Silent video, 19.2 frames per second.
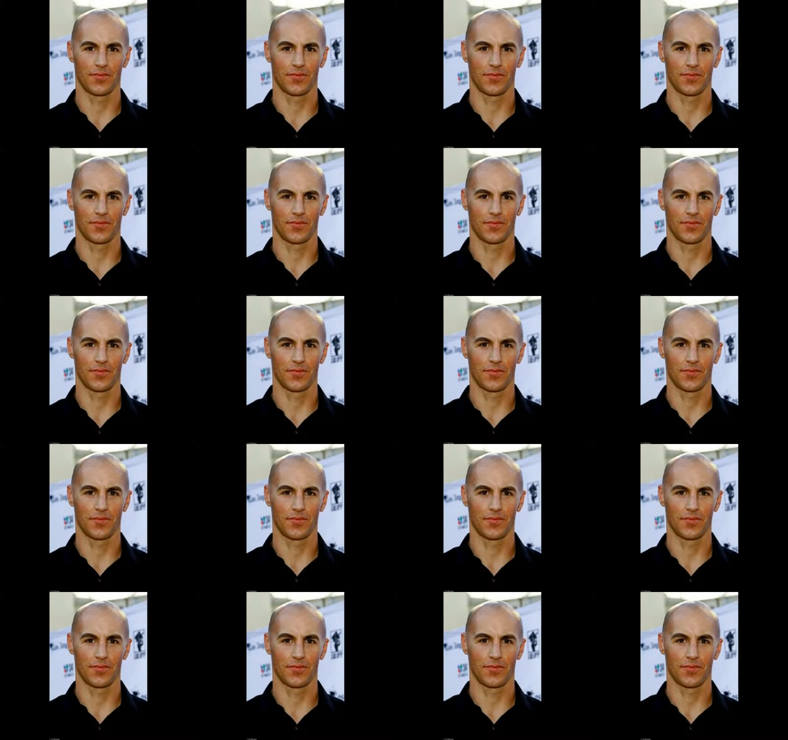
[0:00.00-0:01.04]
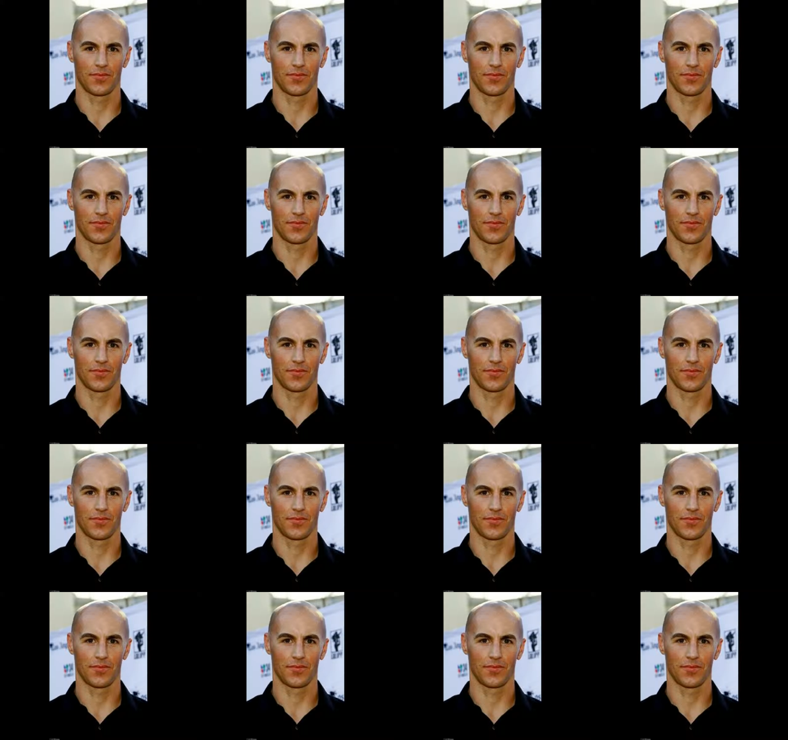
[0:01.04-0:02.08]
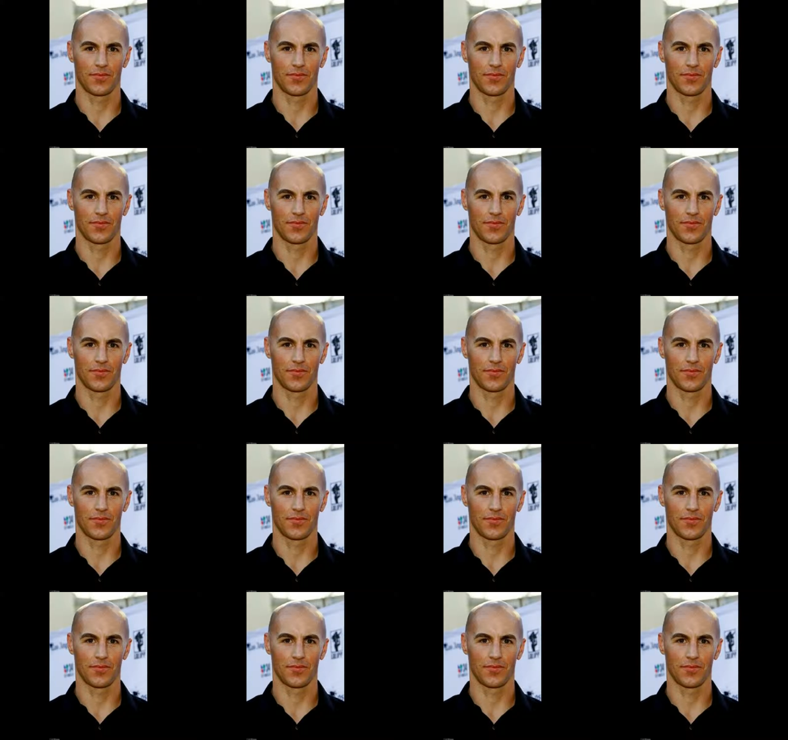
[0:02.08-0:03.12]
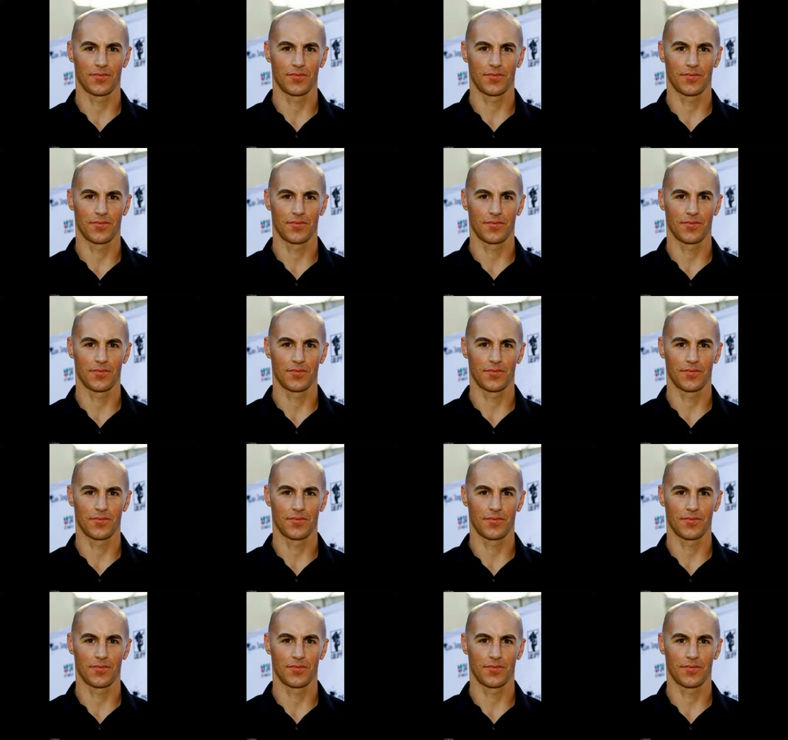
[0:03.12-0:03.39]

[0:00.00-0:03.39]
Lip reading: [no speech]